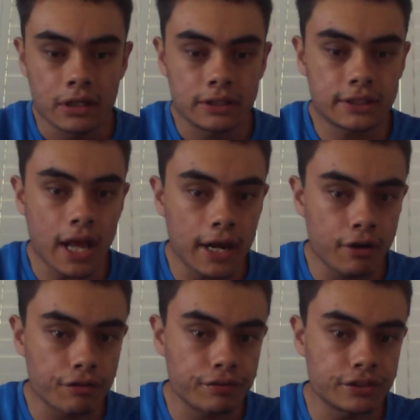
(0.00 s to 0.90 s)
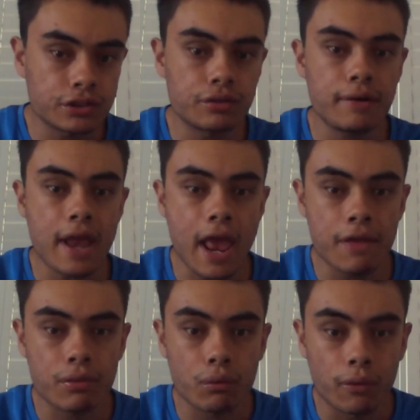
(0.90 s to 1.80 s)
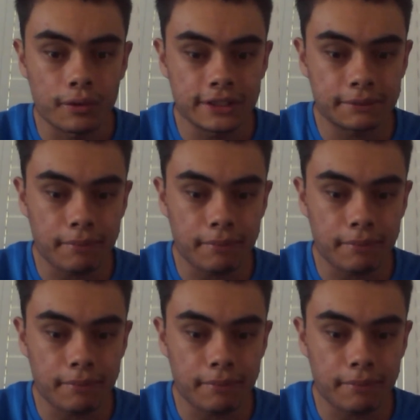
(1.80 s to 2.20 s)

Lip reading: started off his career at the Warriors.